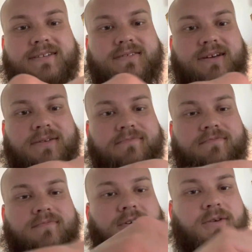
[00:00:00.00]
like
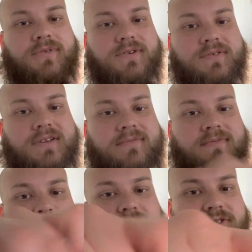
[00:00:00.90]
almost
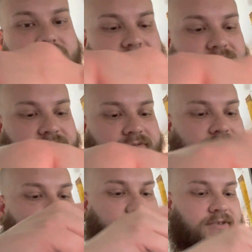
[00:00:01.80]
most of
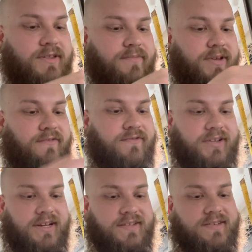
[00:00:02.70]
one of the big
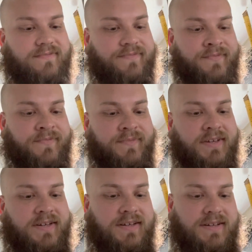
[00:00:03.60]
flakes.
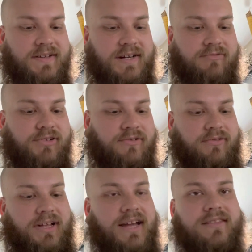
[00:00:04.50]
I really
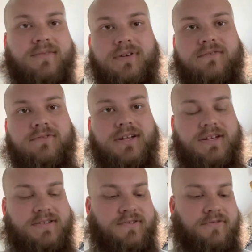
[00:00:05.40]
don't like the big
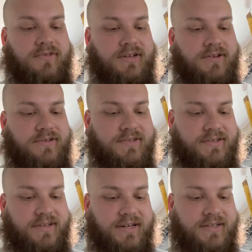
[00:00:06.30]
flakes in the Orlik Golden
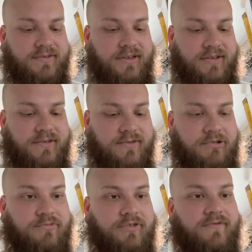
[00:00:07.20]
Slice, the
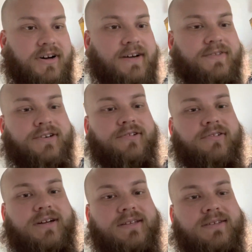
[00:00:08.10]
3.5, the 100
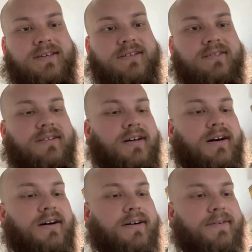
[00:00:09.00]
gram tin.
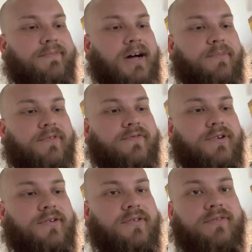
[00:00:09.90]
I
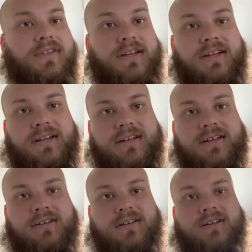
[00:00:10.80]
prefer
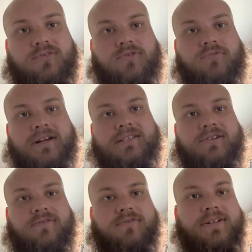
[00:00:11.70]
the little
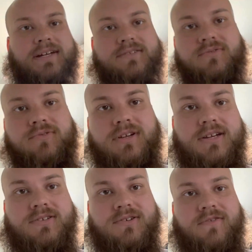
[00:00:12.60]
rectangle flakes. They're a little
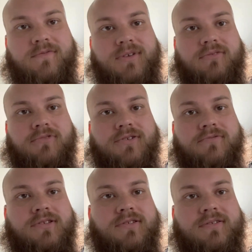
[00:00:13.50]
easier for me to work
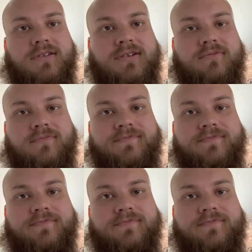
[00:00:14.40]
with and